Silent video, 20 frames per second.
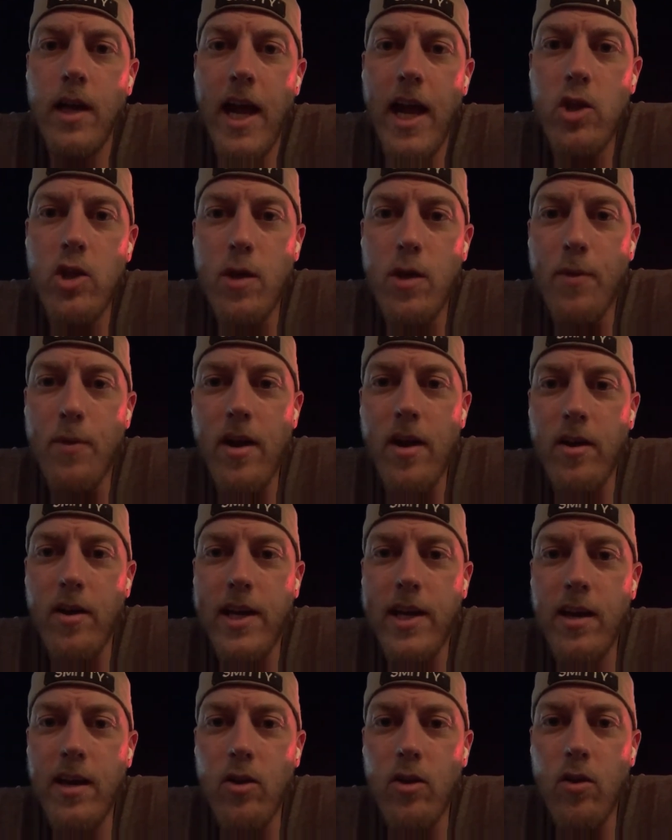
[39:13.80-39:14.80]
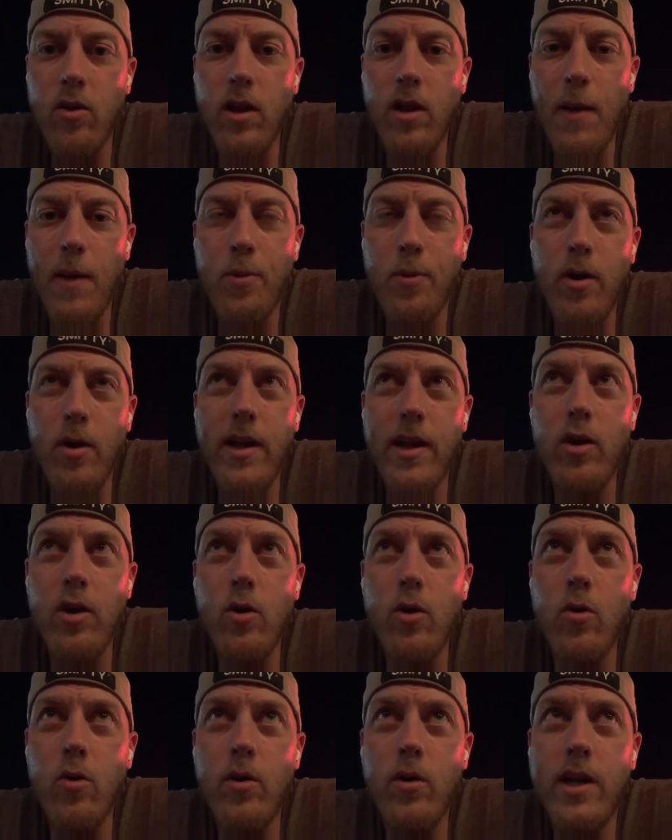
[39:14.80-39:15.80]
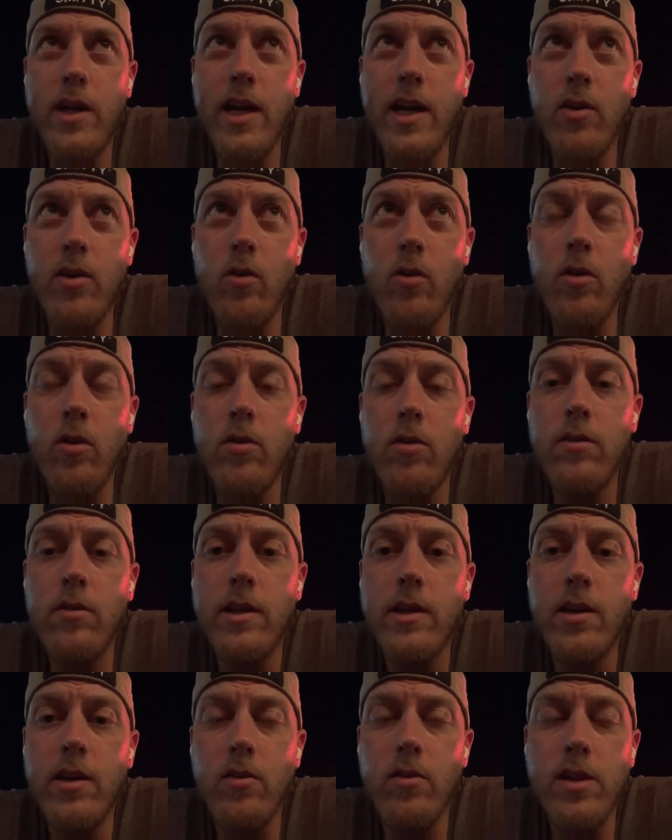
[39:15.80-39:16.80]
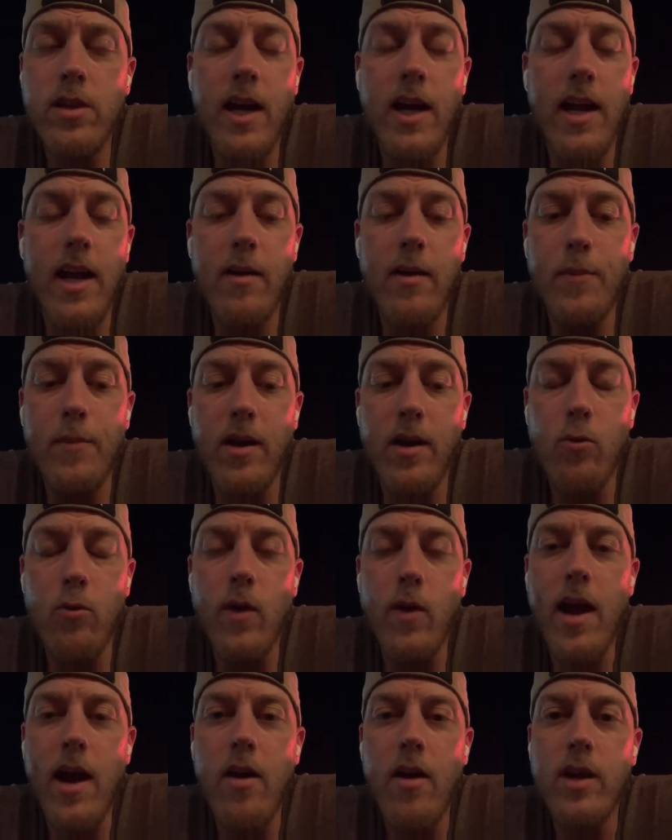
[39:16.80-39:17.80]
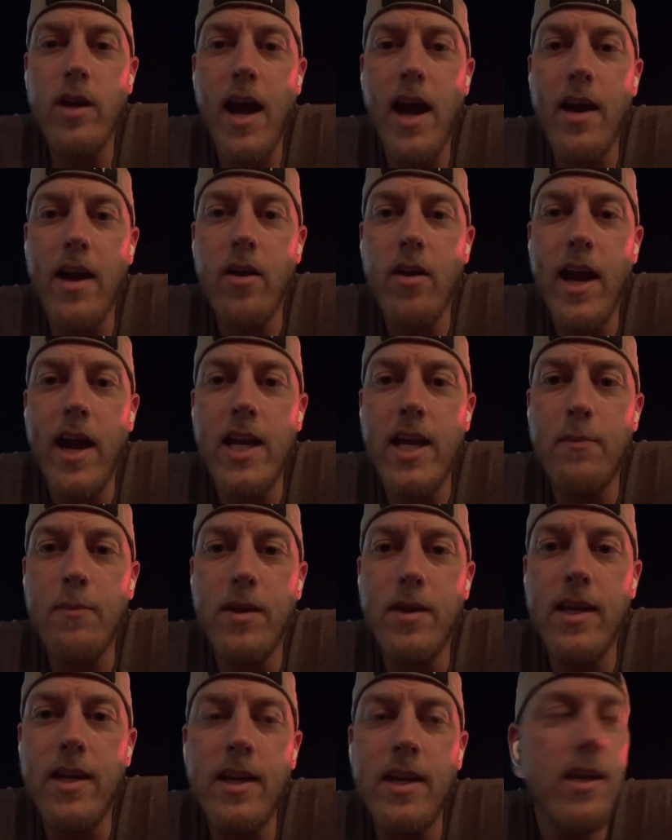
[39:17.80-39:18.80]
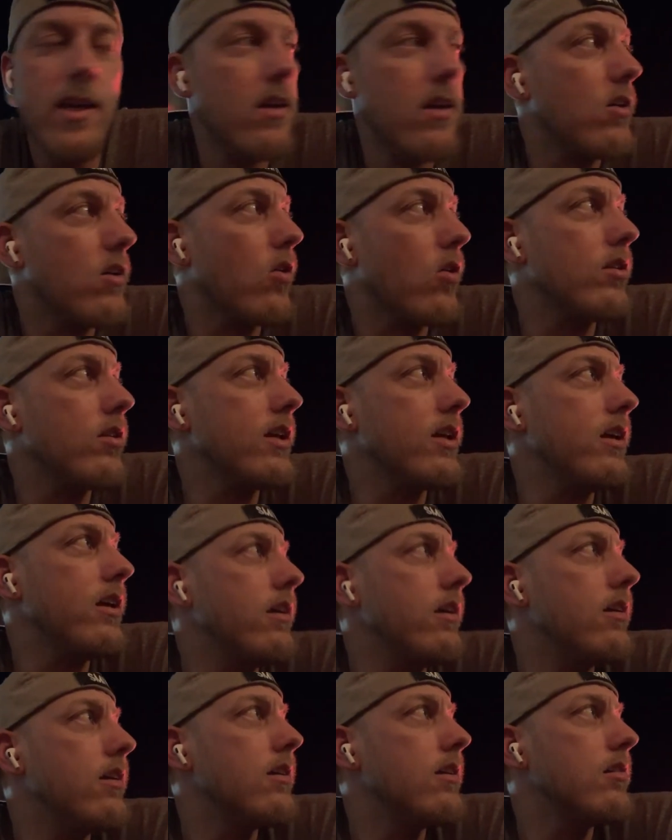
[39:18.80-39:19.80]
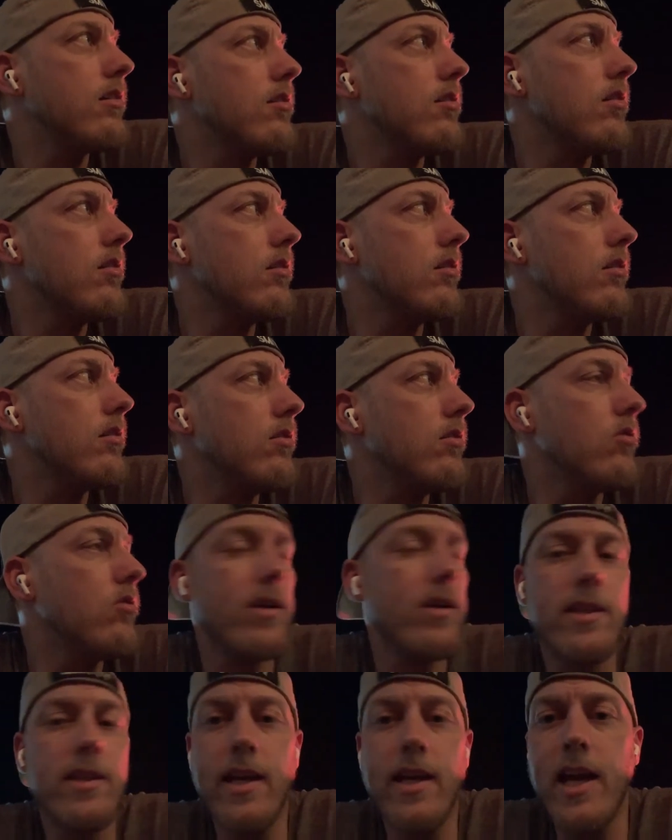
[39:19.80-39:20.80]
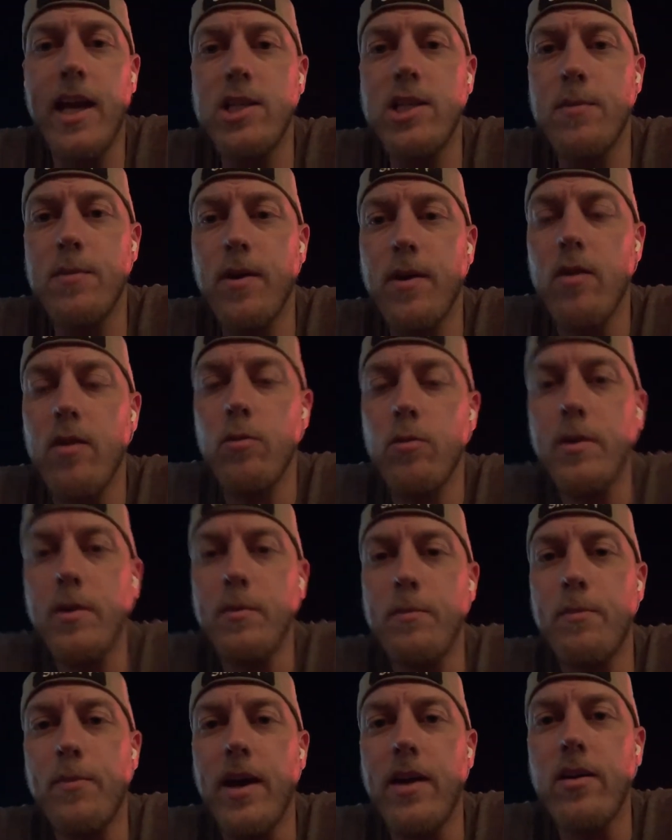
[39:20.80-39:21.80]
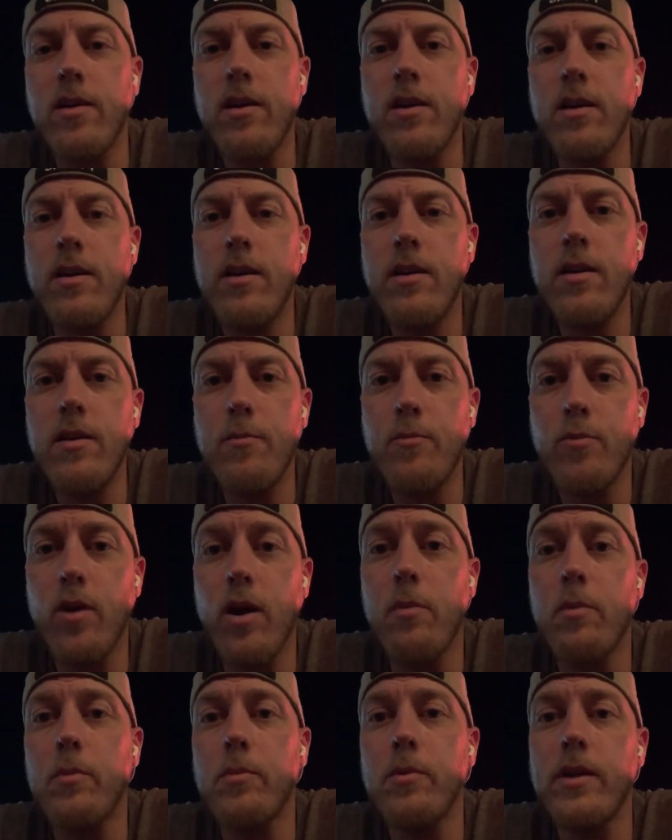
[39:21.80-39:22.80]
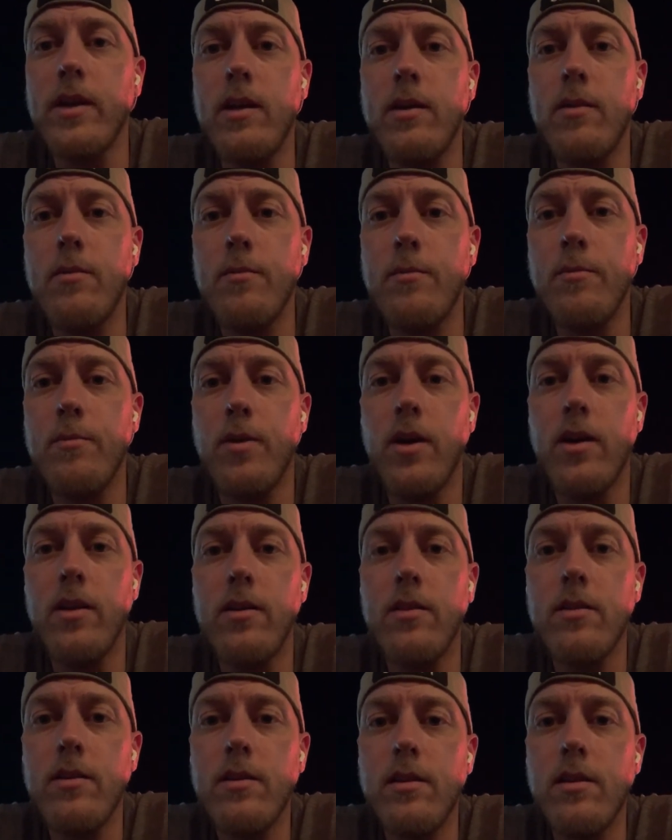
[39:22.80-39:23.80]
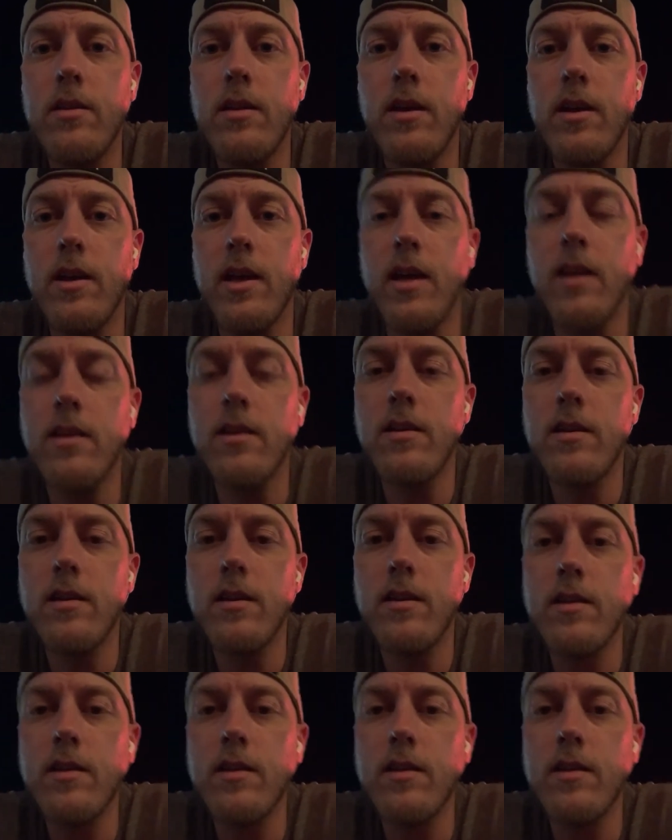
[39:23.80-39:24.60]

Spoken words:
A.J. Brown or Kittle, I'd probably go Kittle. Kittle's got about a round higher ADP currently. Do I think A.J. Brown will be better? Probably, but again,